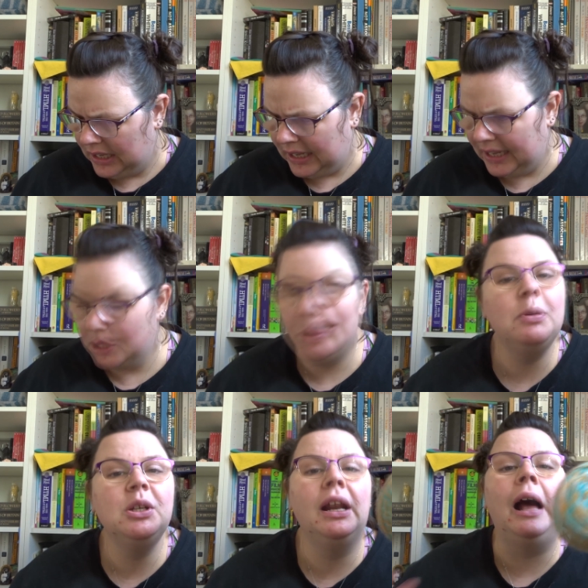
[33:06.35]

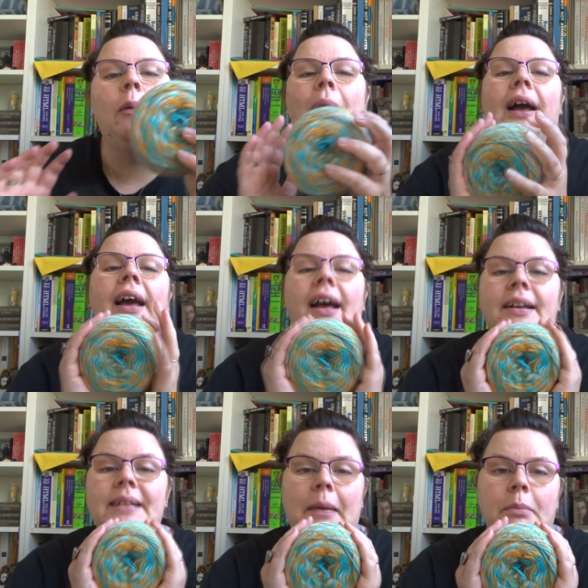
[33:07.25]
20% alpaca and
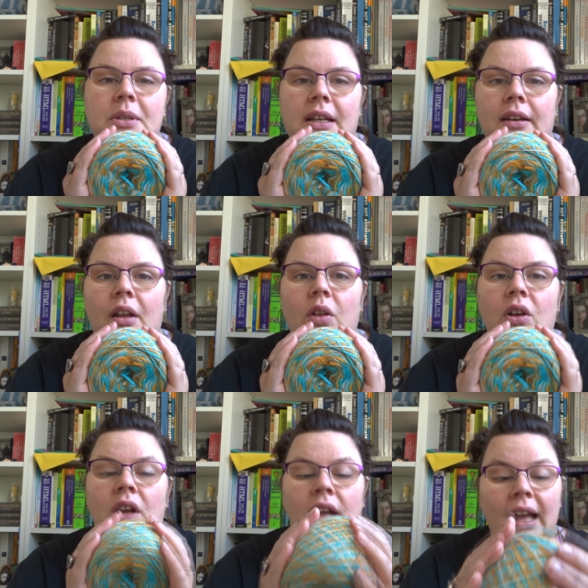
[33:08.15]
10% nylon,
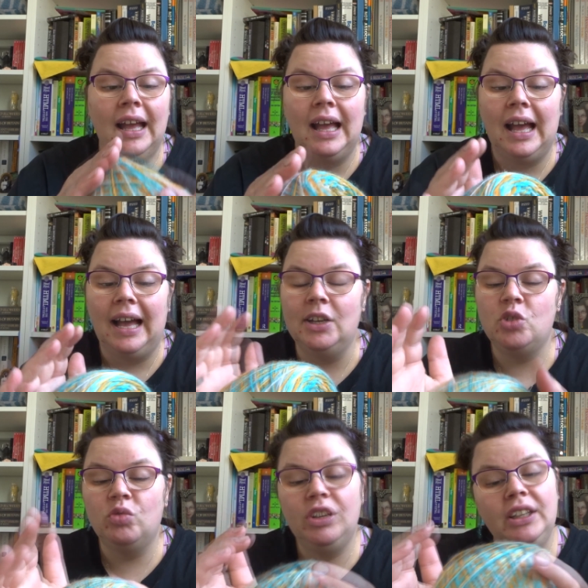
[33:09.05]
and it's
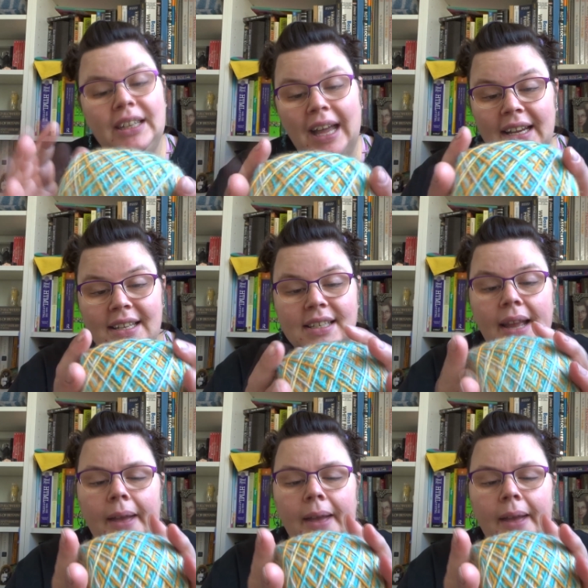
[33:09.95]
really nice.